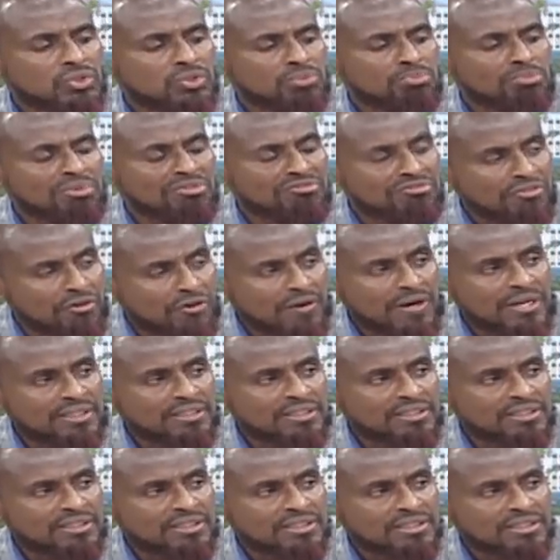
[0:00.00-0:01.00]
Before
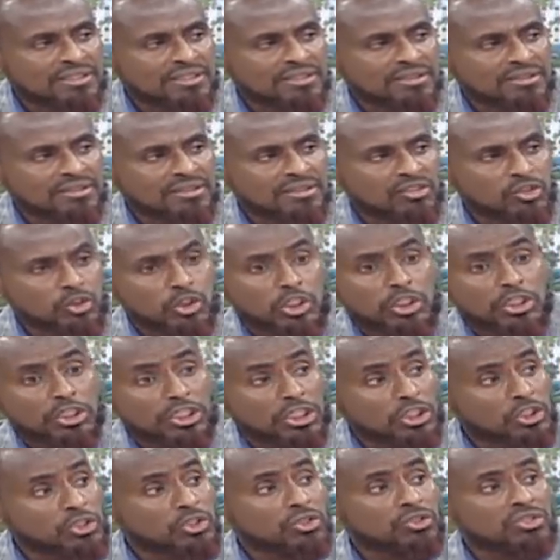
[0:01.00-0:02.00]
us,
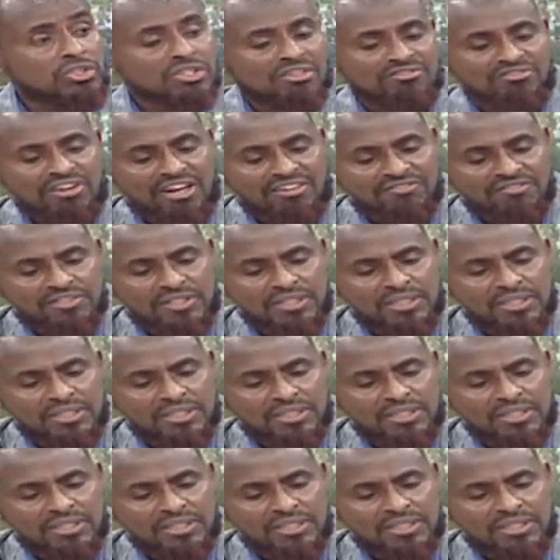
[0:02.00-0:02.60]
generations survived.